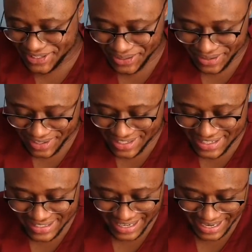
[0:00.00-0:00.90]
So there was
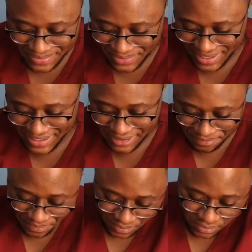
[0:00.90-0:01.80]
this time, right?
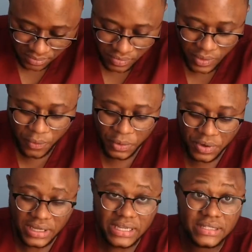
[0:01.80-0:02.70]
We
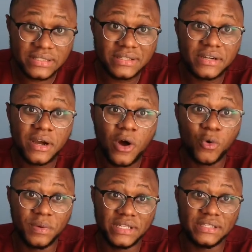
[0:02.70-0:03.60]
were in
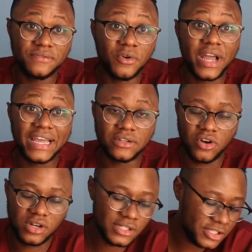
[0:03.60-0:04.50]
OPD for
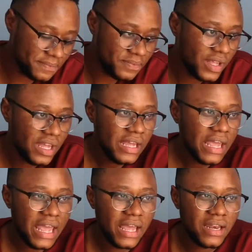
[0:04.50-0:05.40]
gynecology.
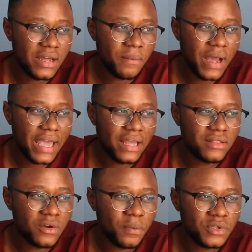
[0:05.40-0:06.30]
And I had
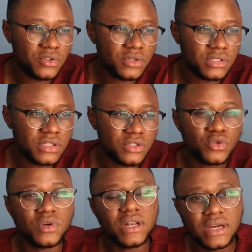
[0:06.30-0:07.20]
the opportunity
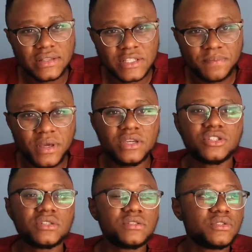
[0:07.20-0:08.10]
to clerk this
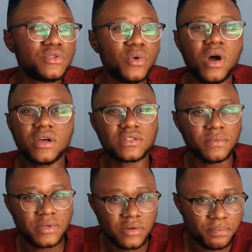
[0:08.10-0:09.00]
patient, you know, ask a
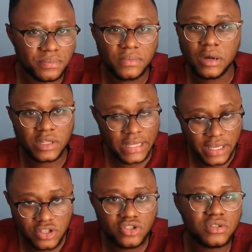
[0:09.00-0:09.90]
bit about the
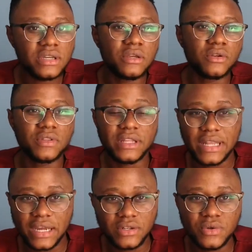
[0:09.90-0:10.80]
history, you know, the
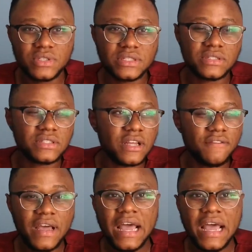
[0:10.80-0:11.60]
diagnosis and stuff.